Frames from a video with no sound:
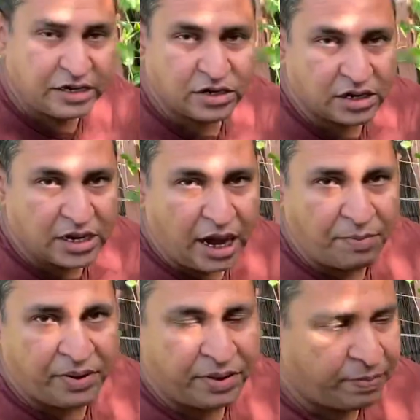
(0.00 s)
on top.
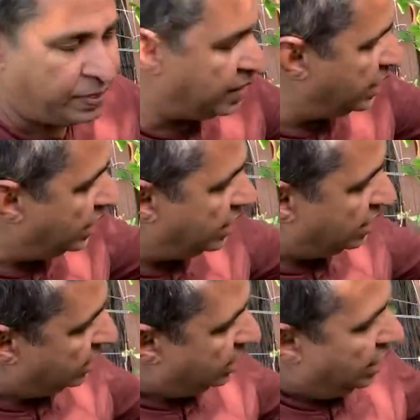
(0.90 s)

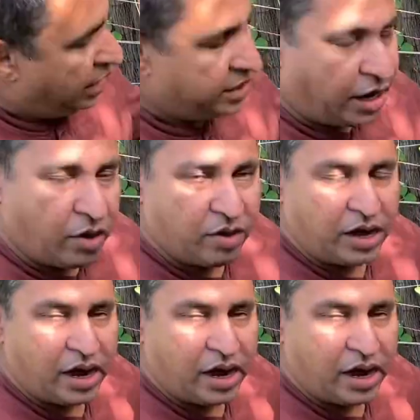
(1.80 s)
Now,